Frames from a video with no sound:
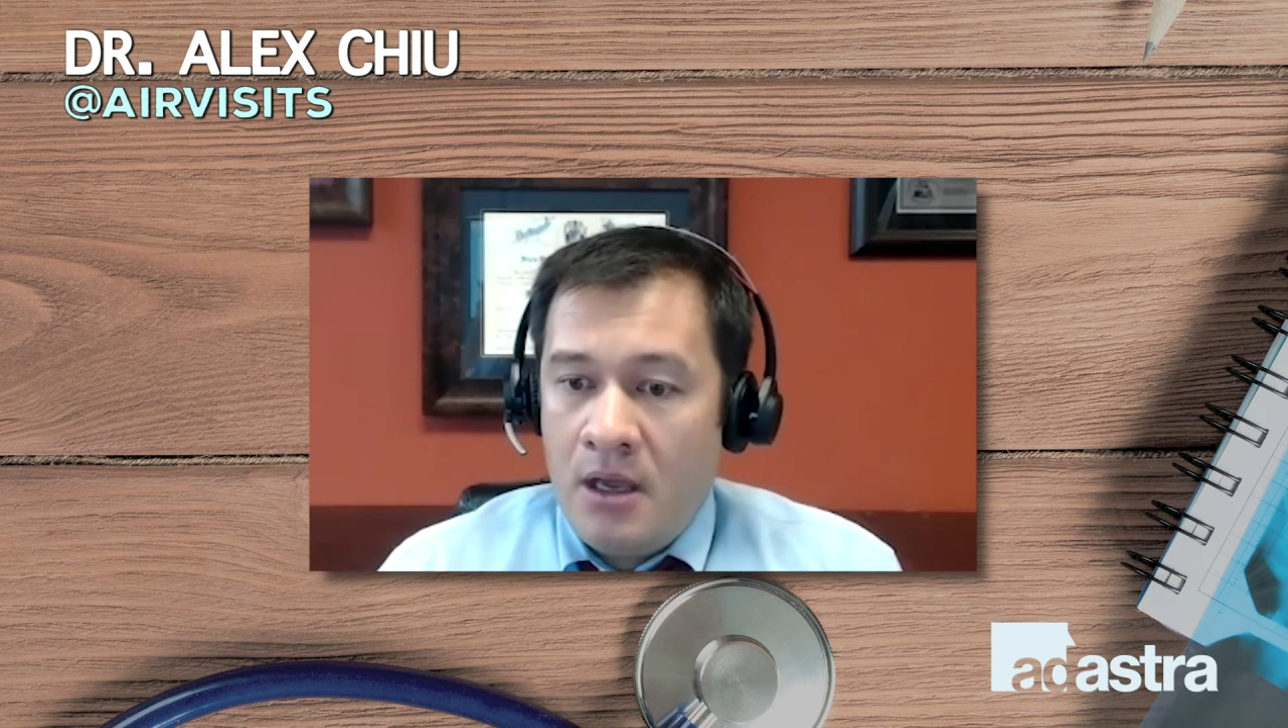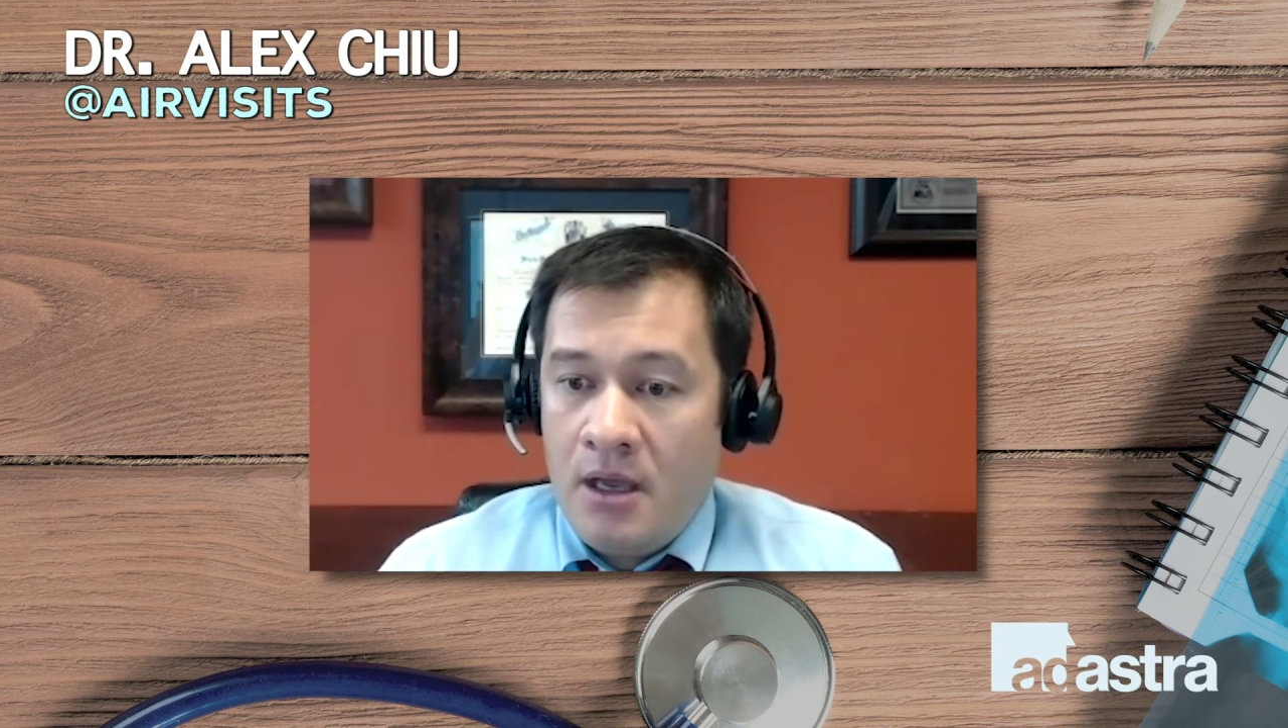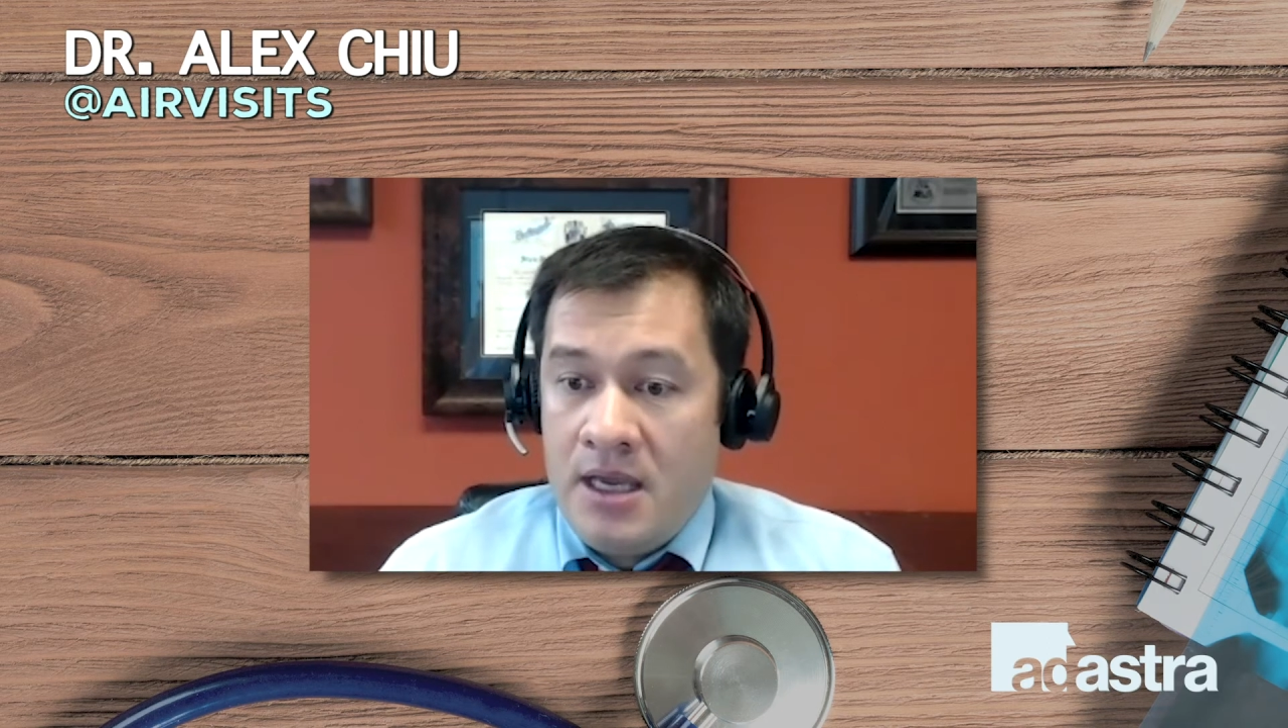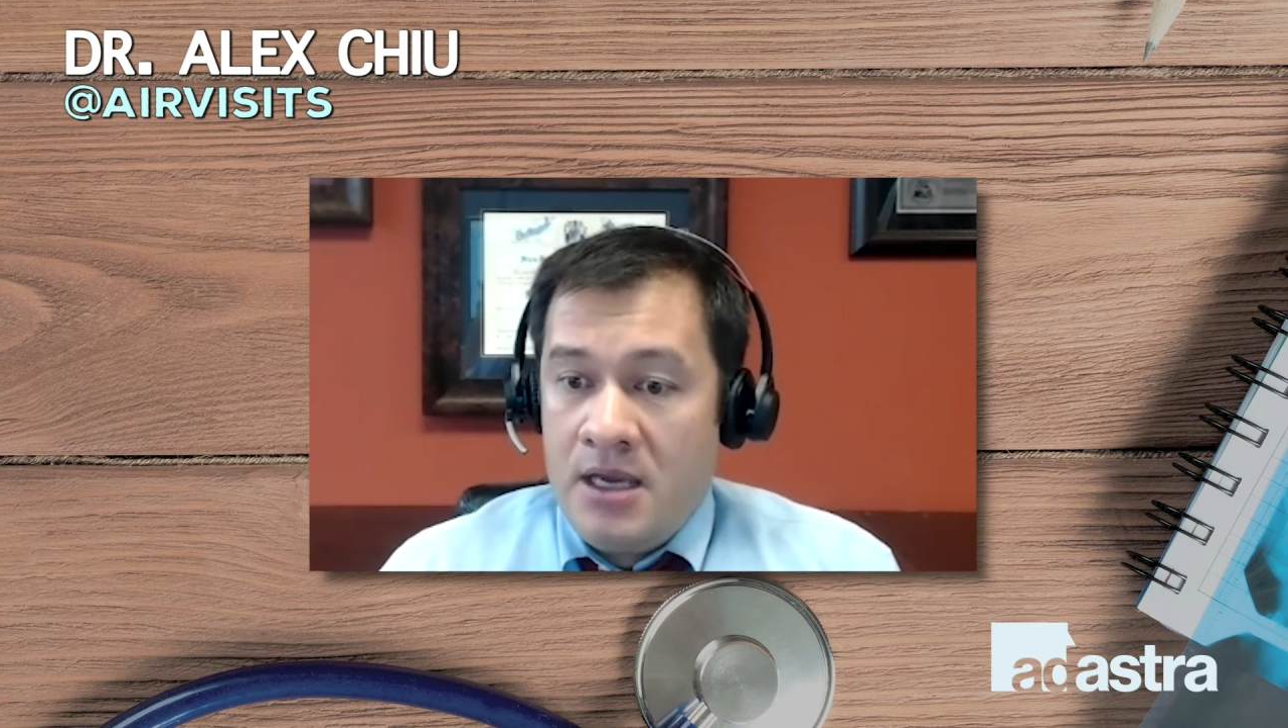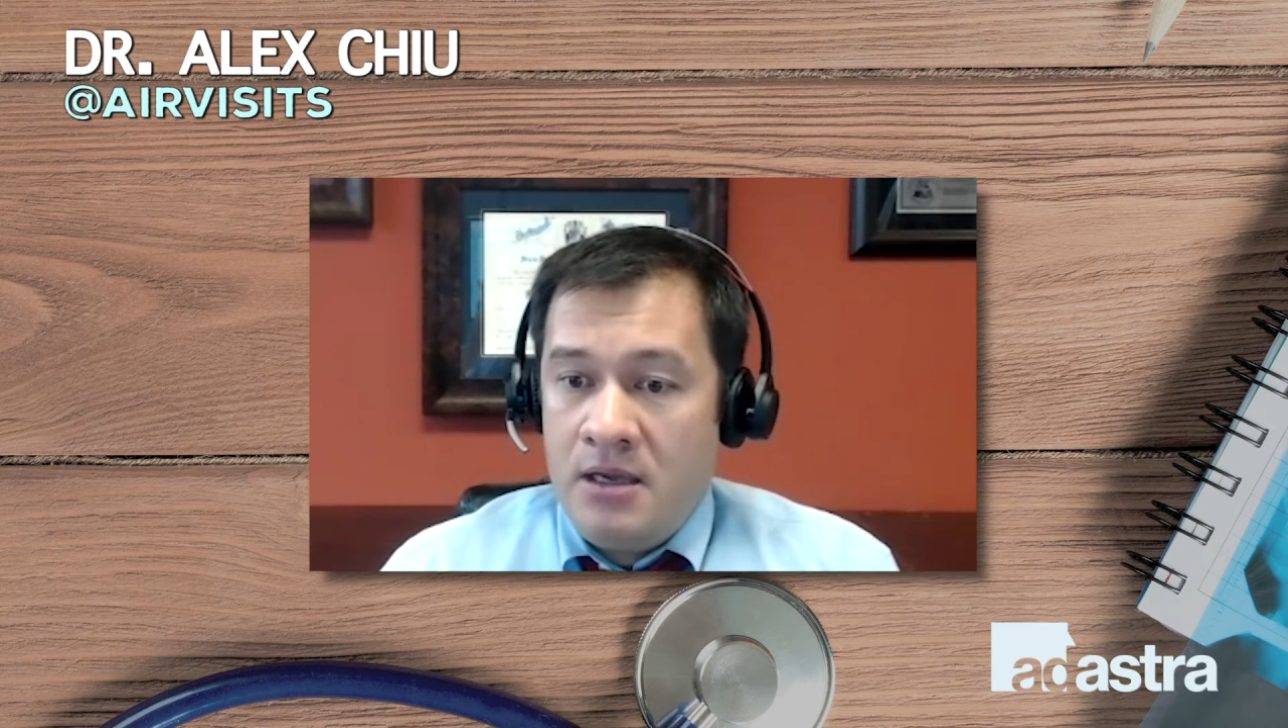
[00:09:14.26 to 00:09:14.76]

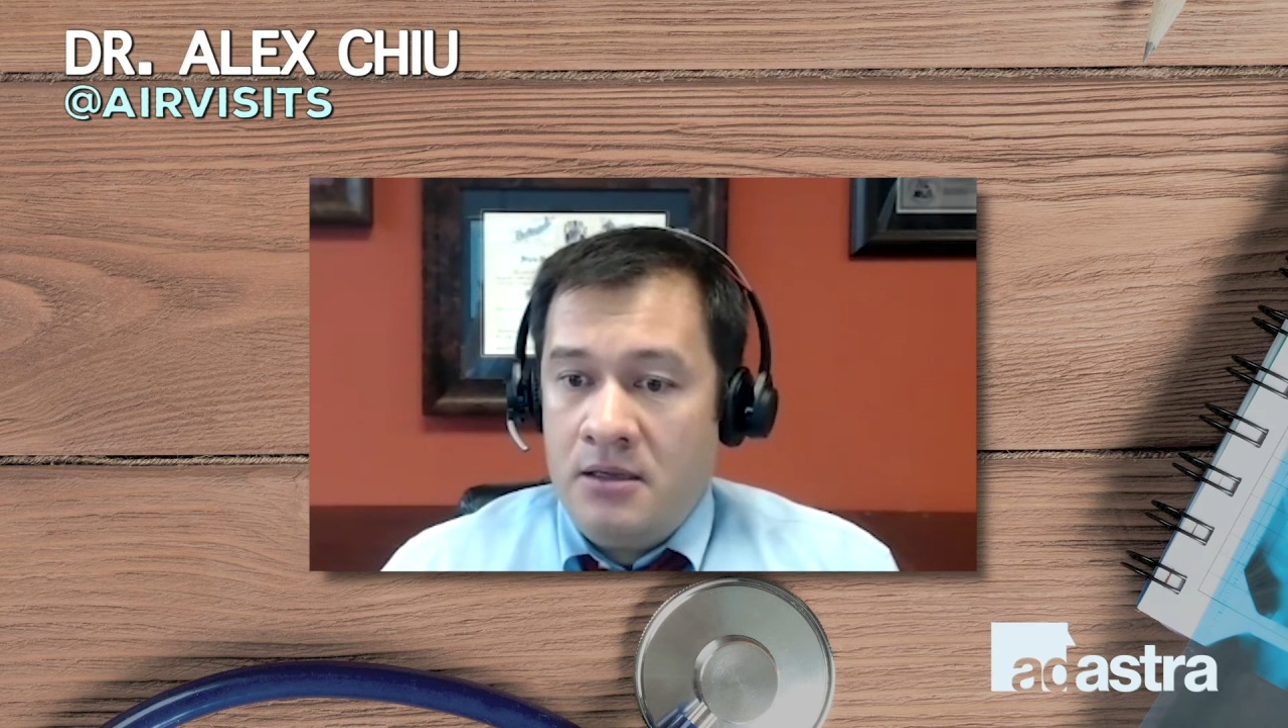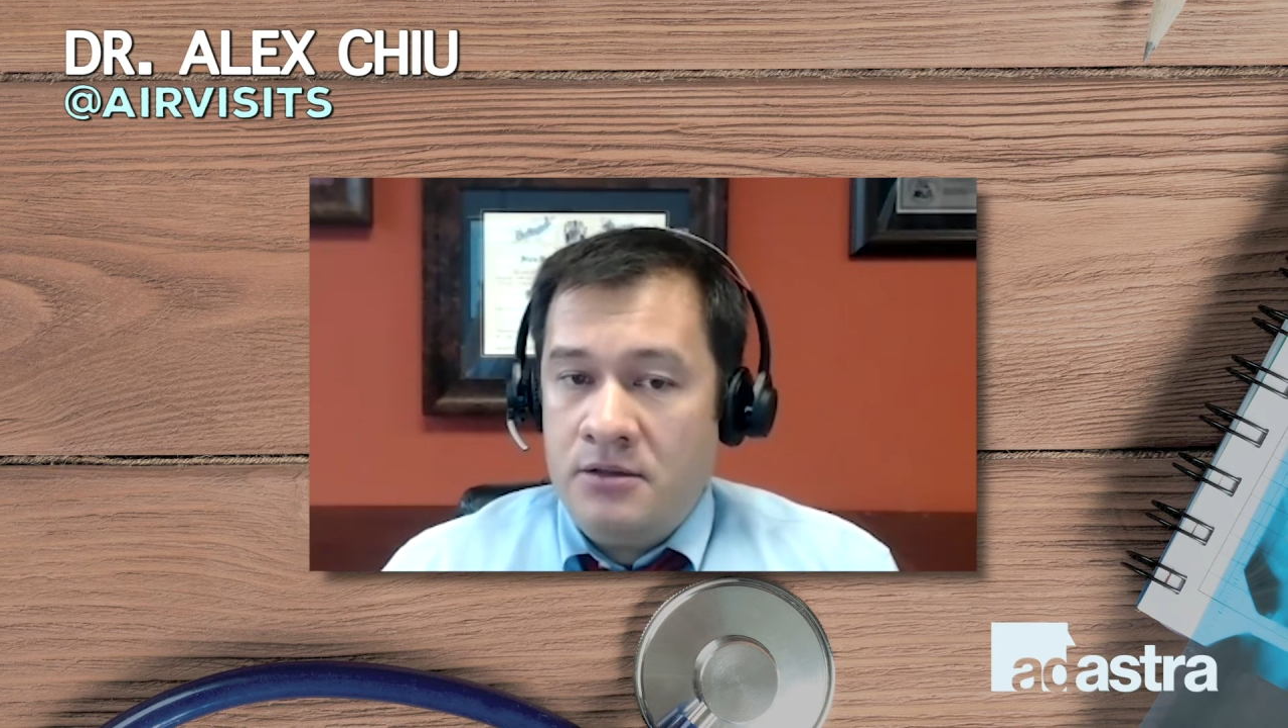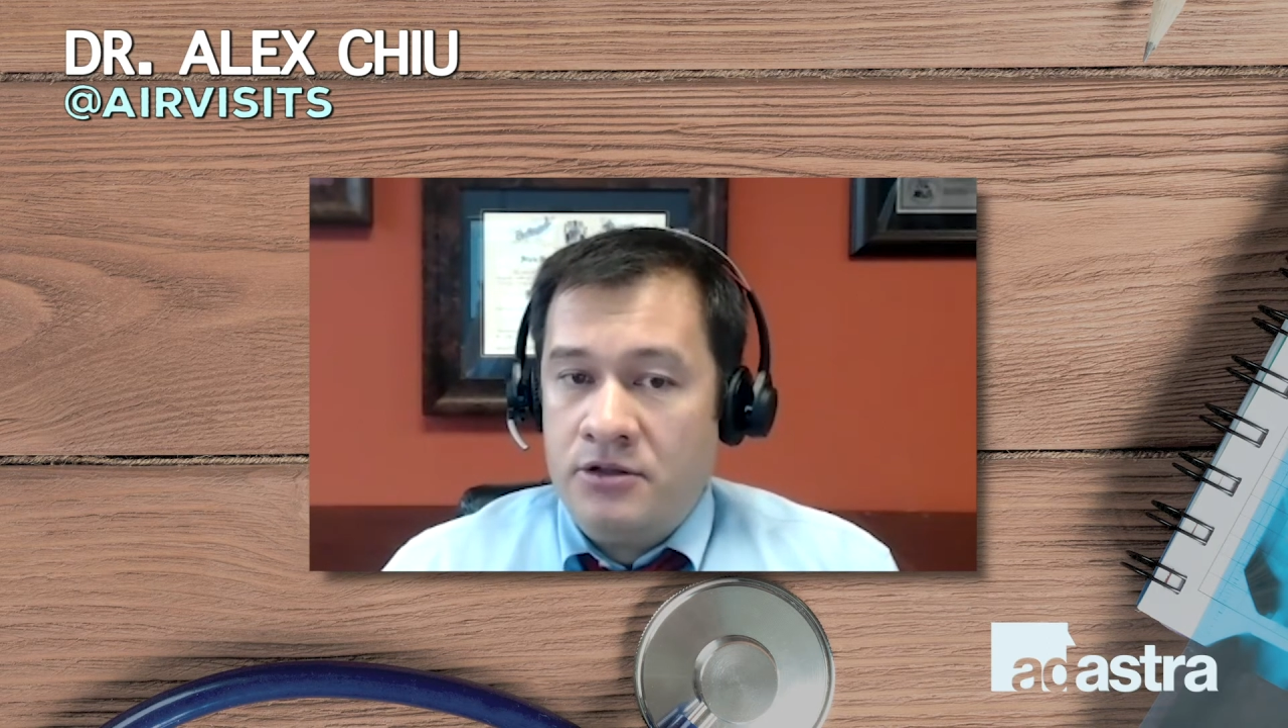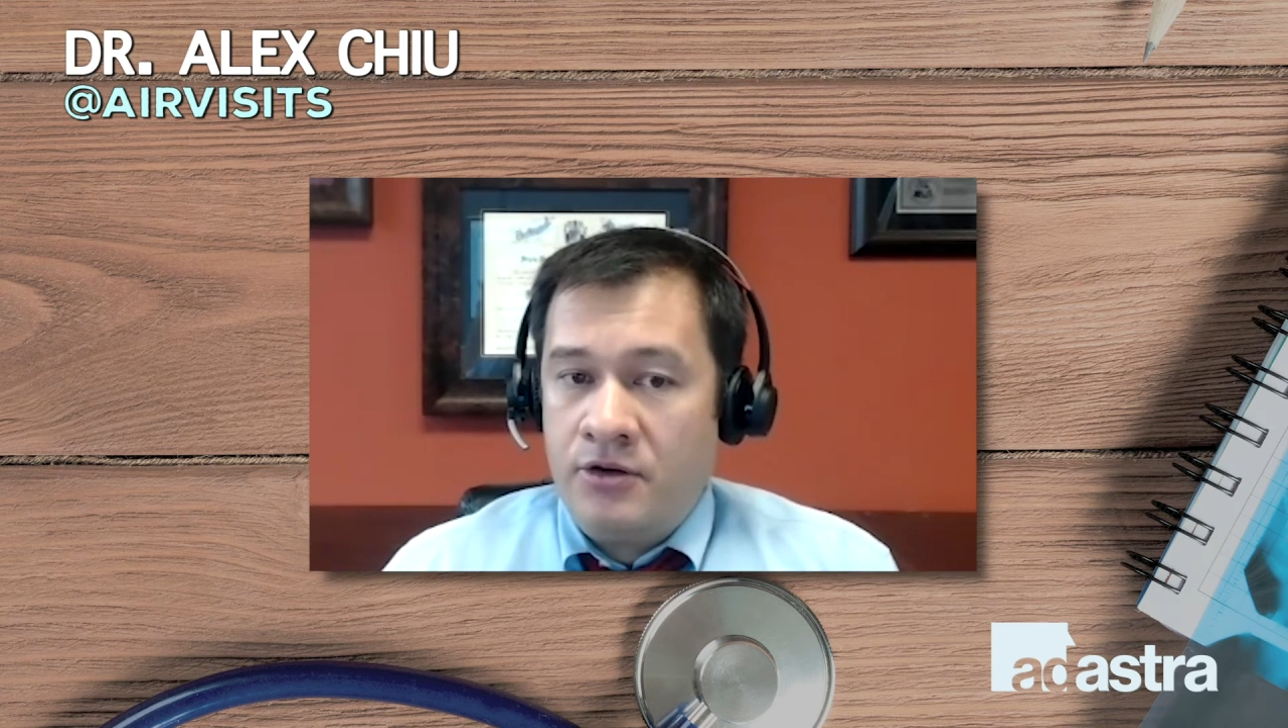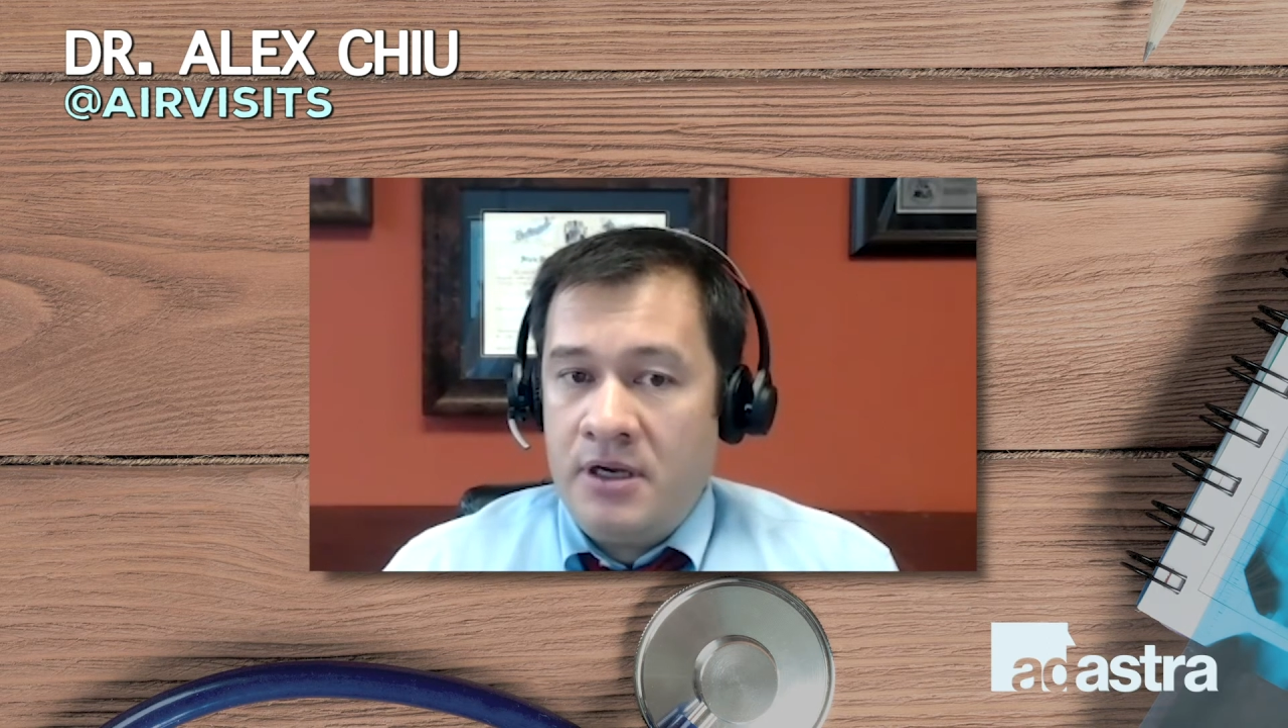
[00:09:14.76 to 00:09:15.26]

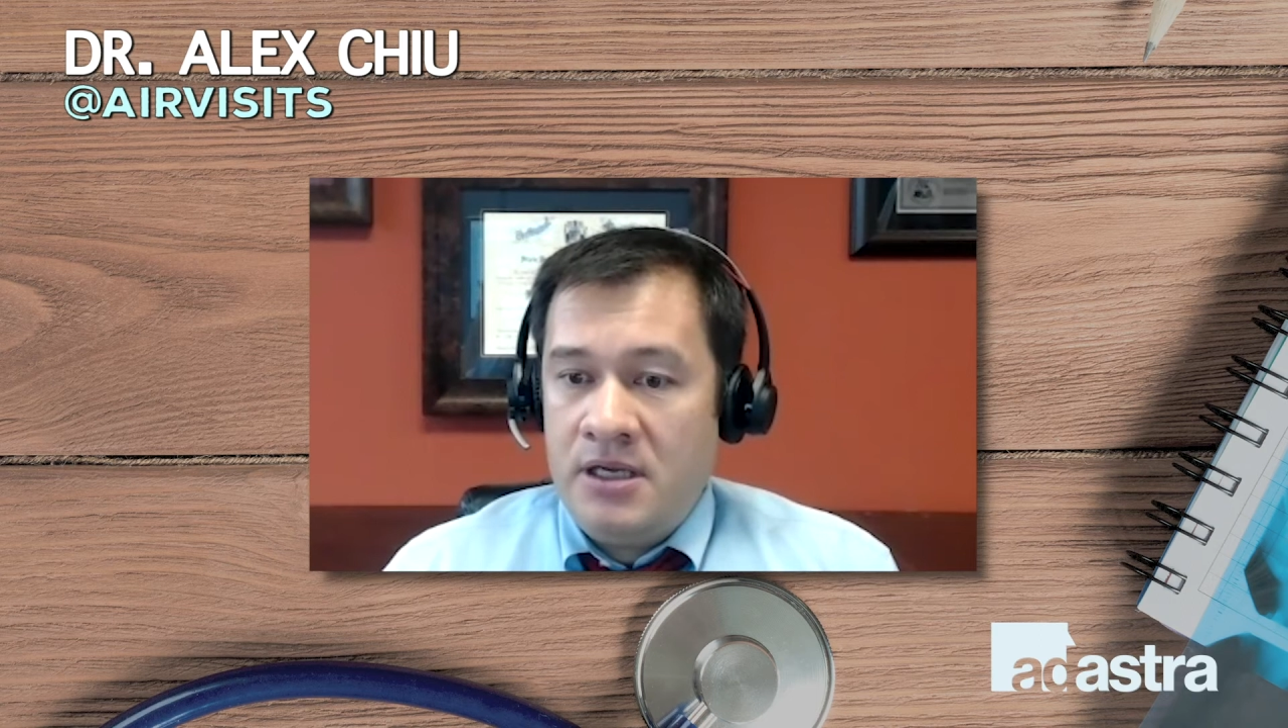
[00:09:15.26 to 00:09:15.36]
During